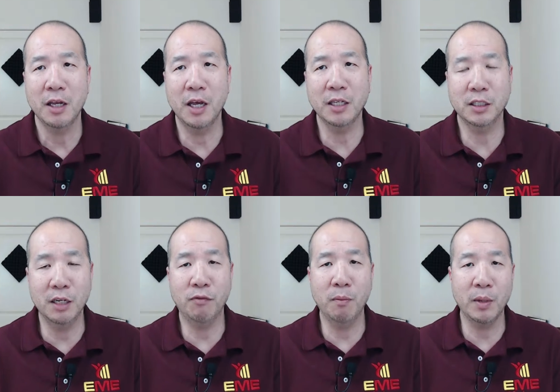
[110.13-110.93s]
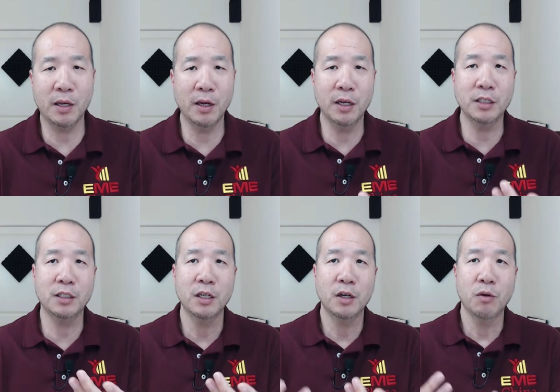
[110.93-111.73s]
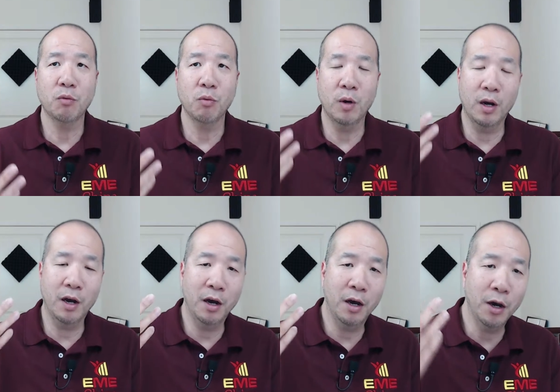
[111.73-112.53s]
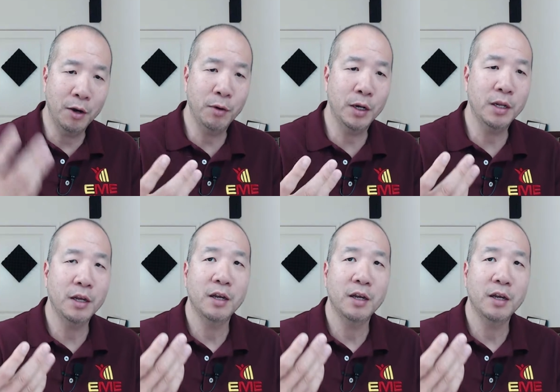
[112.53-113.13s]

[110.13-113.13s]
is different because 100